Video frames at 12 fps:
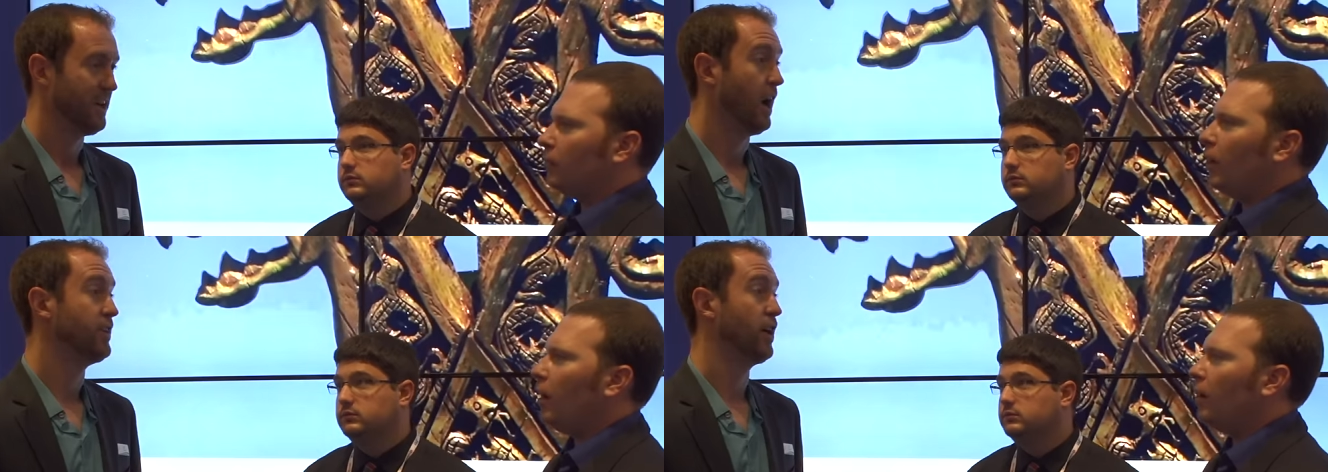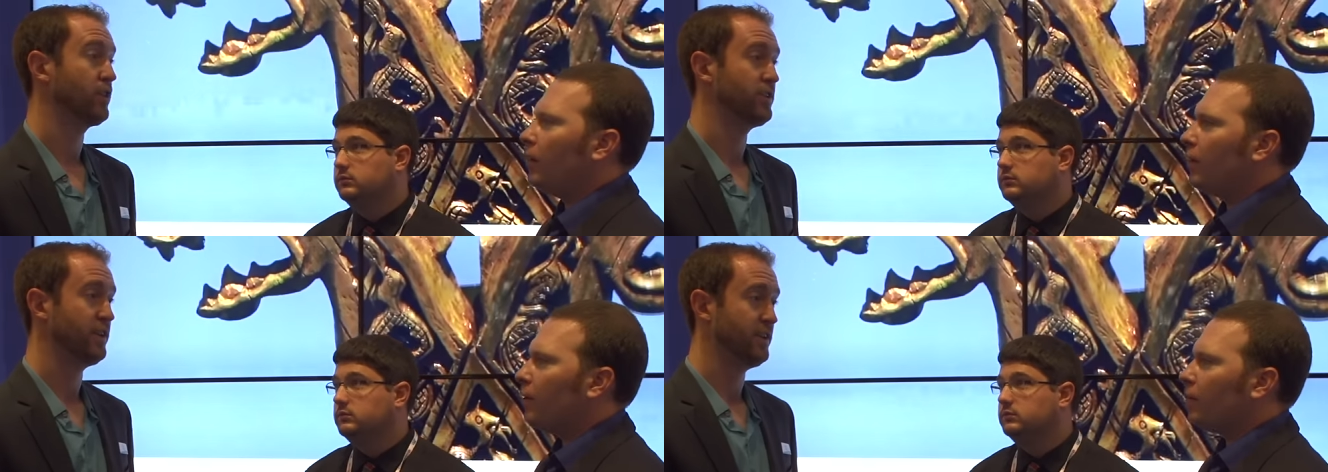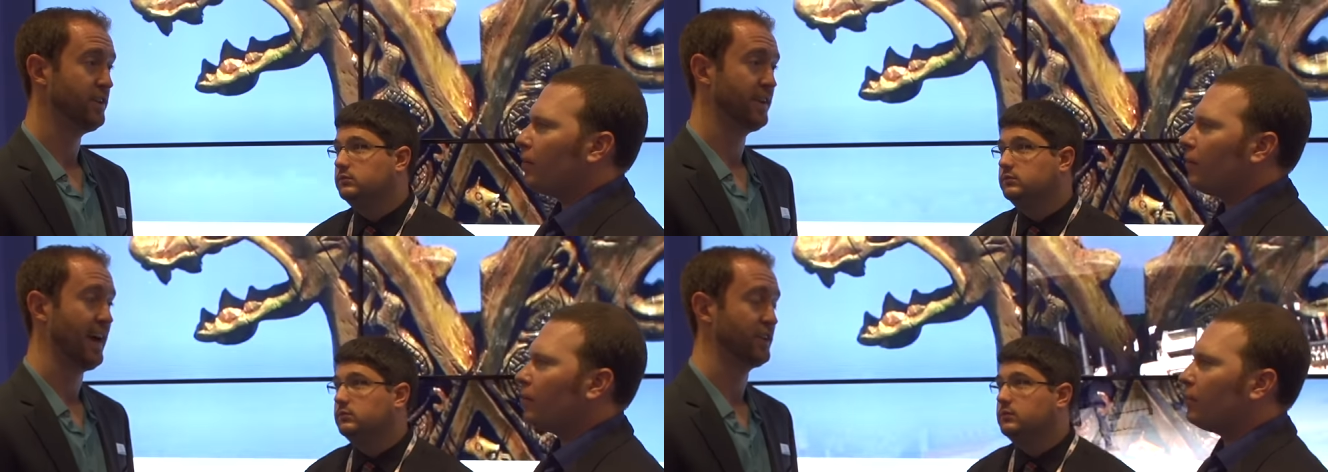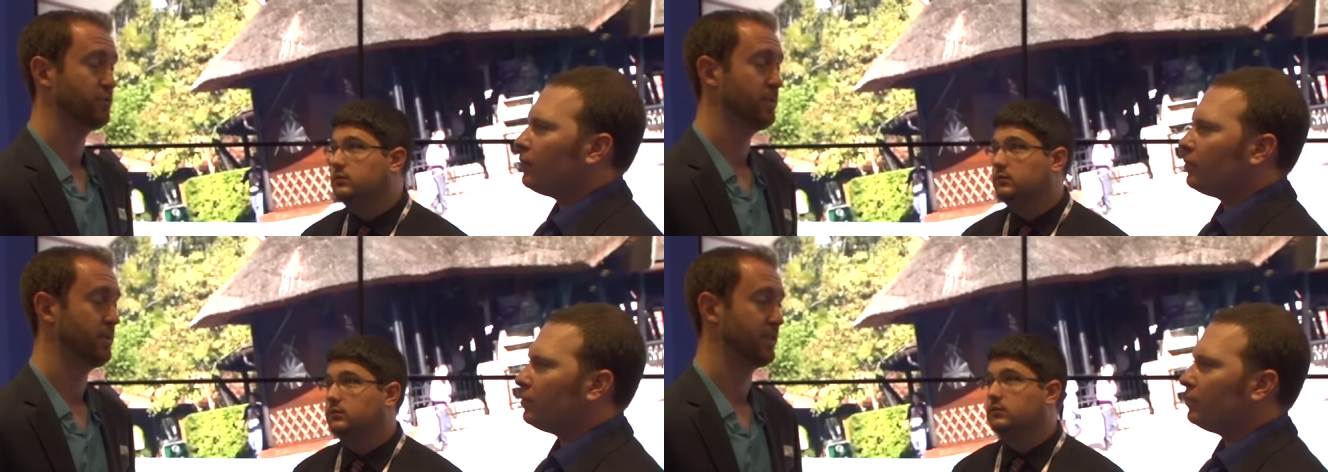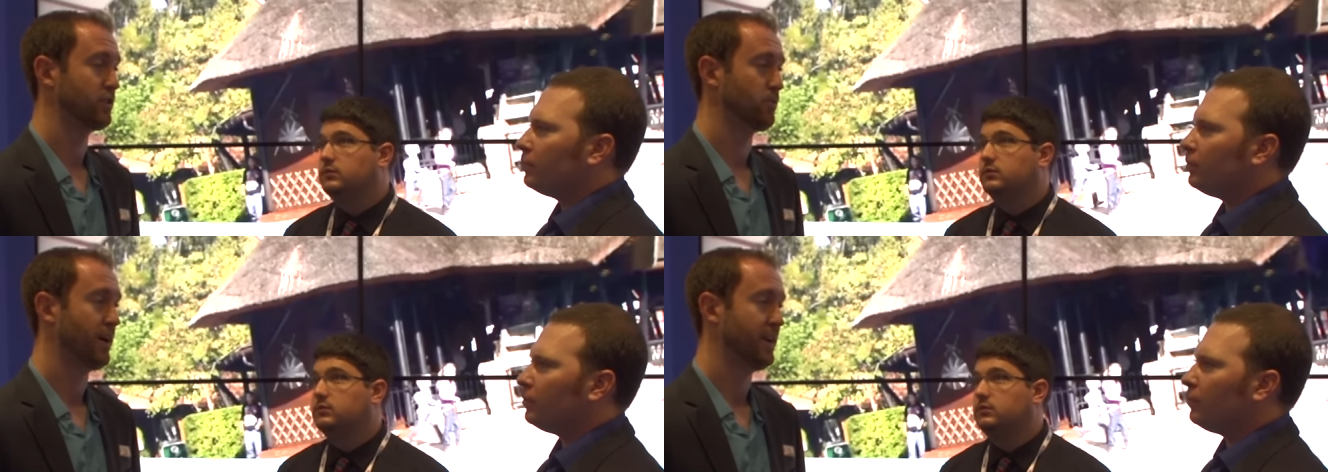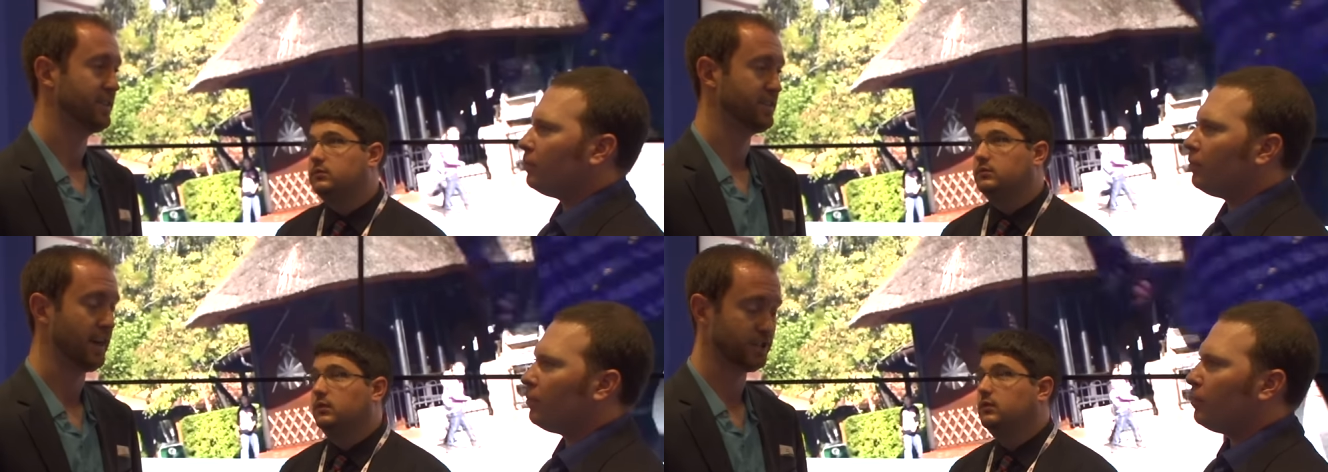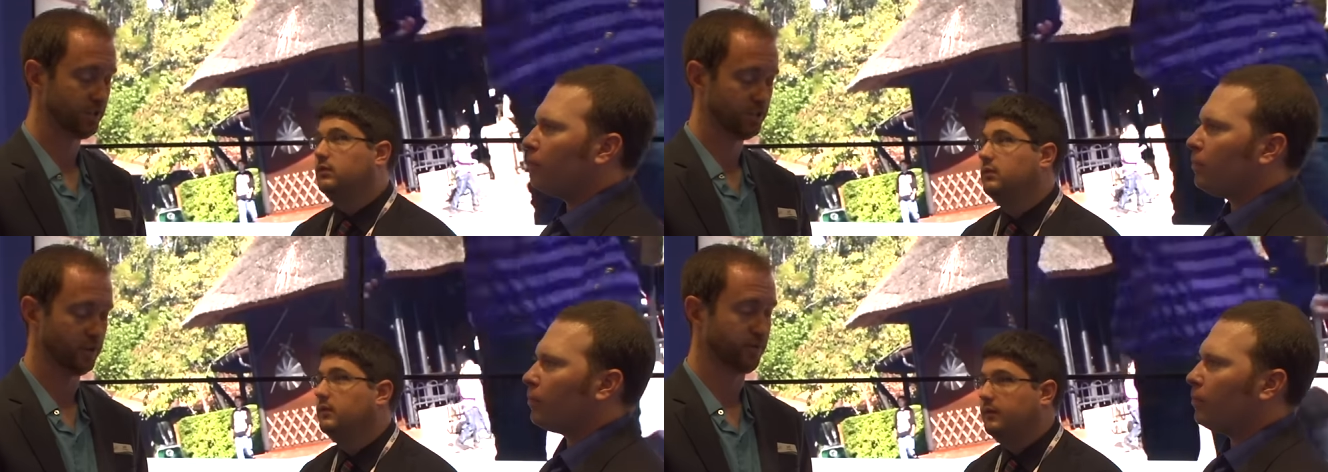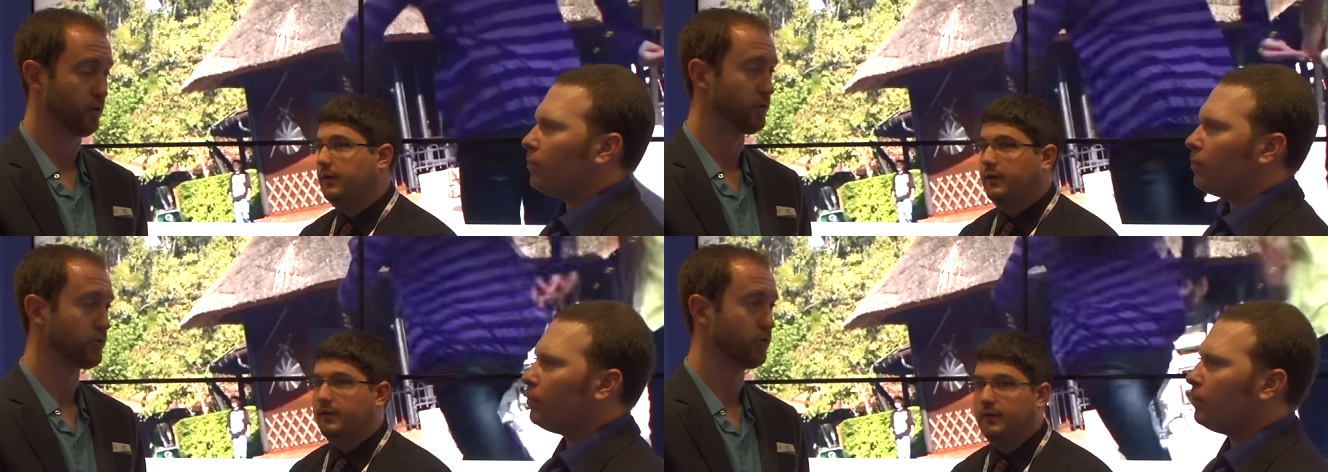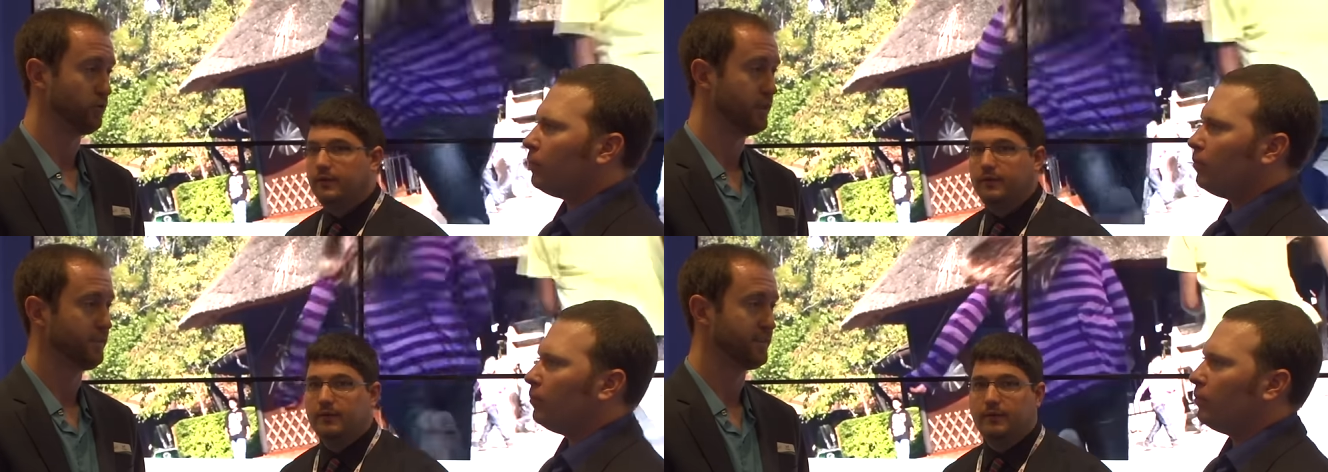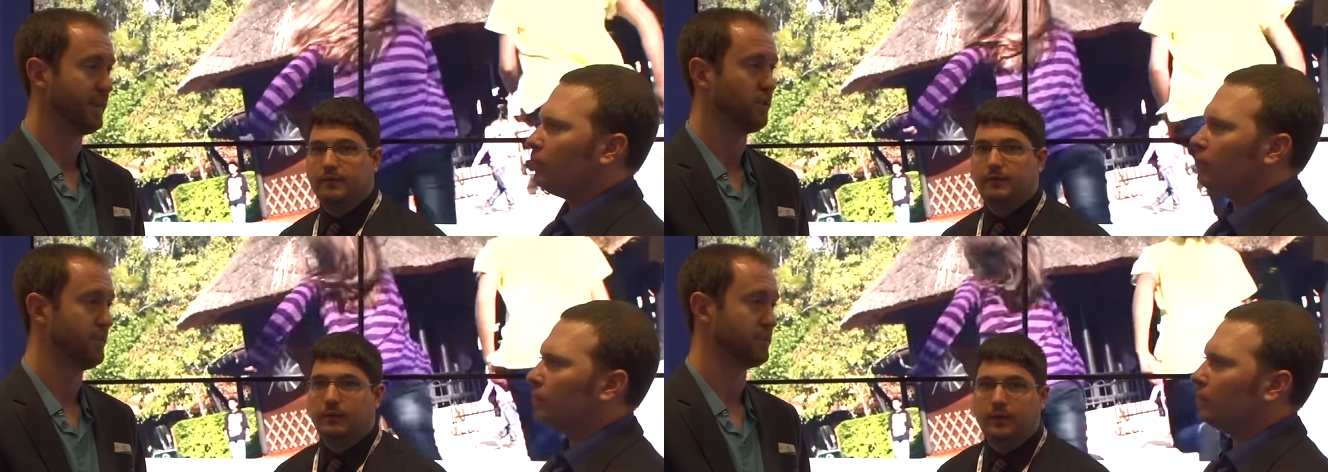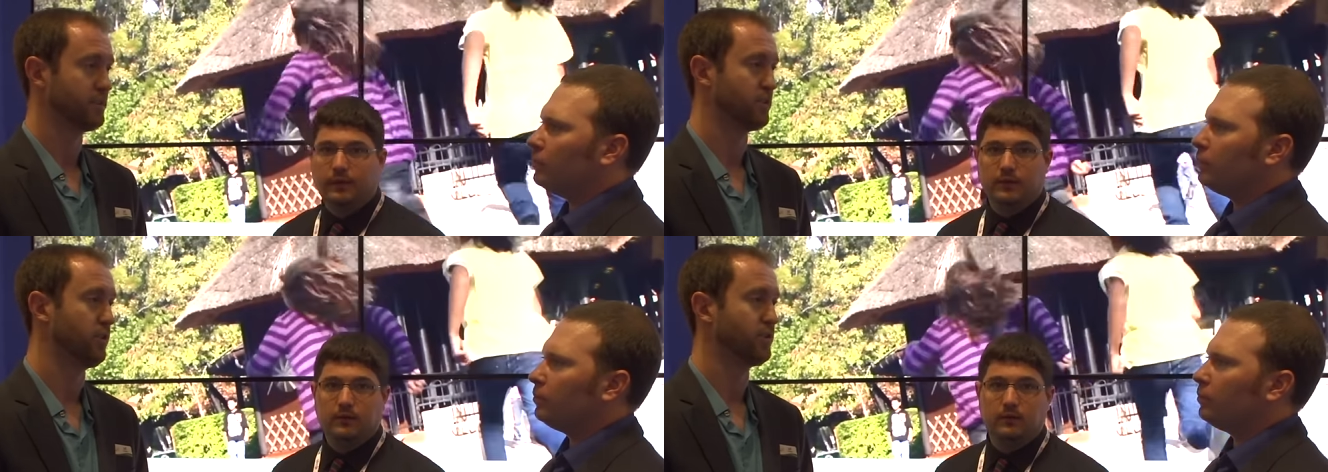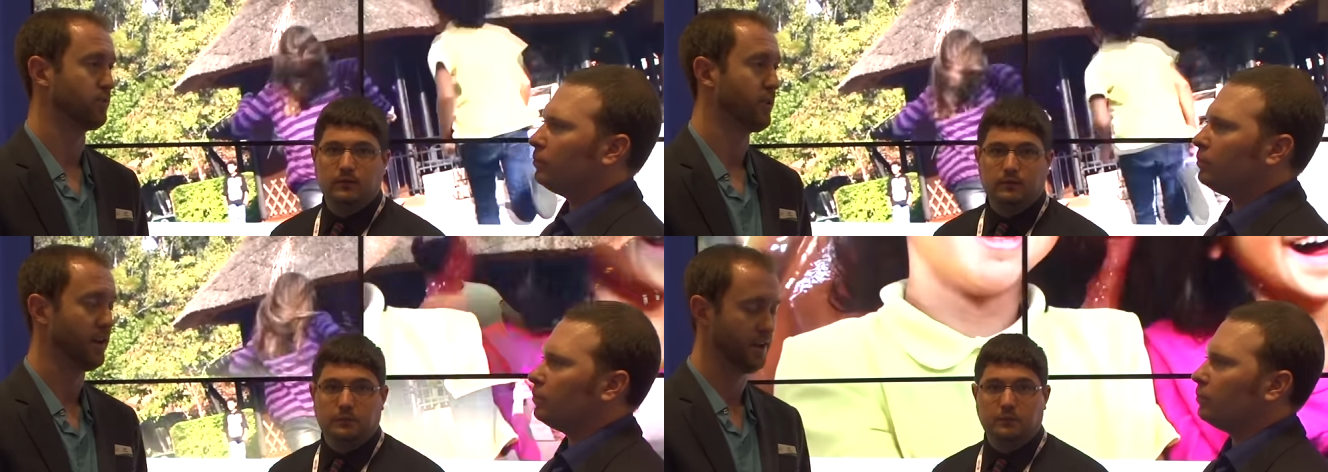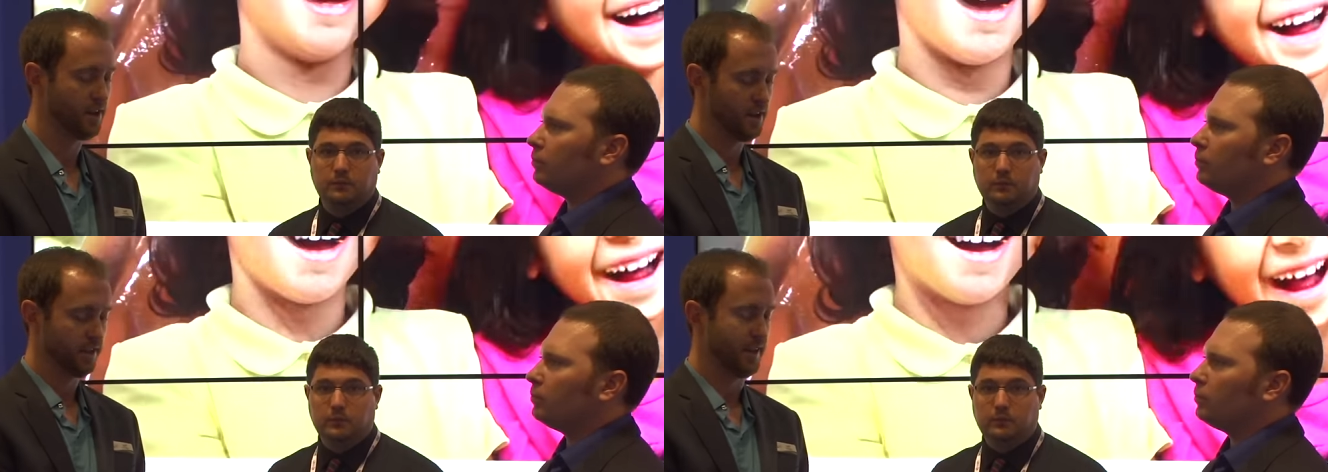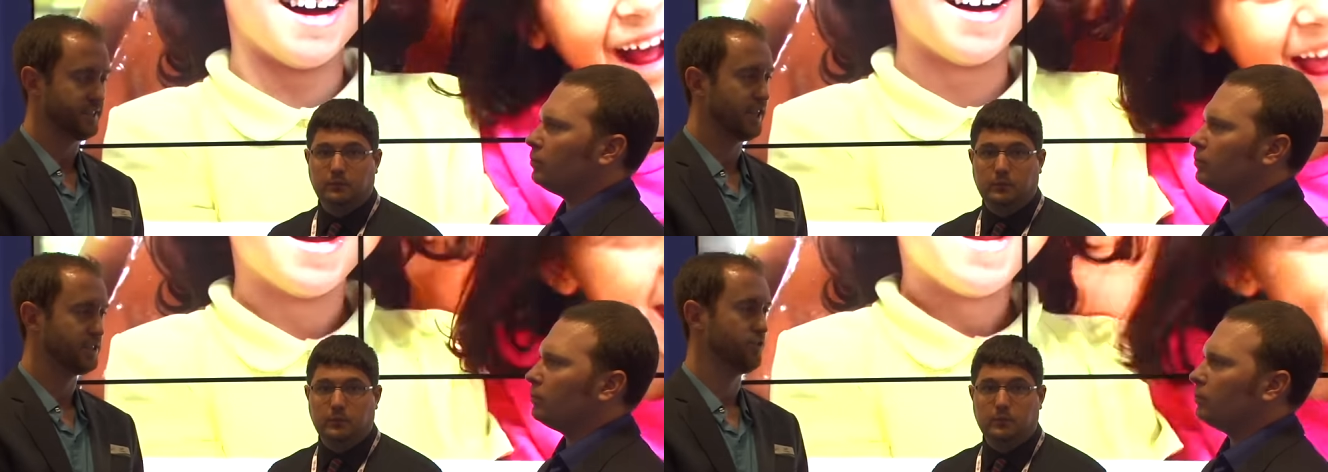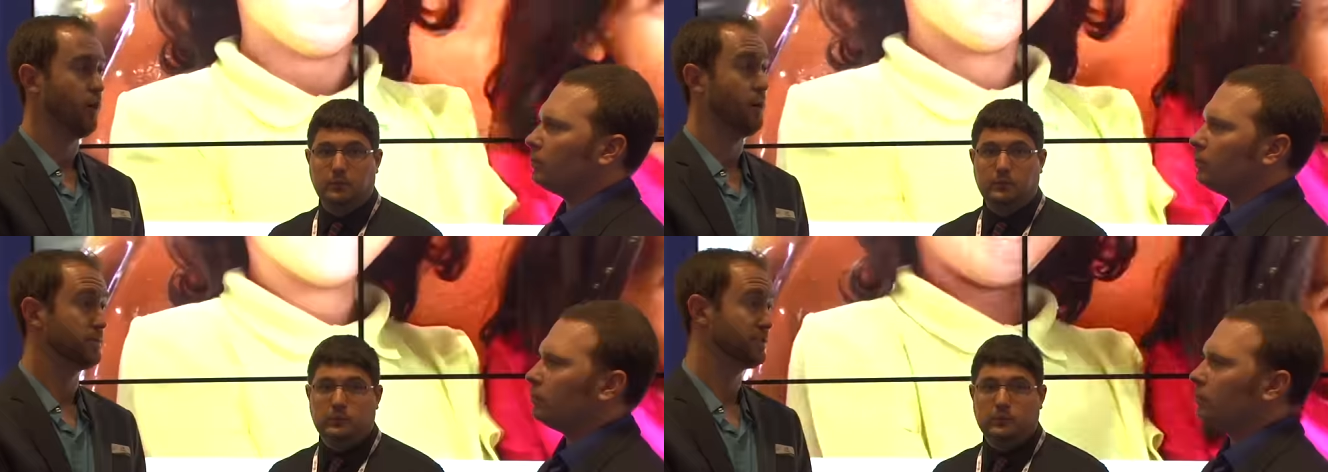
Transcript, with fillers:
Speaker 1: Another unique attribute about the ride is actually there's a vertical lift element to start the ride. That takes you up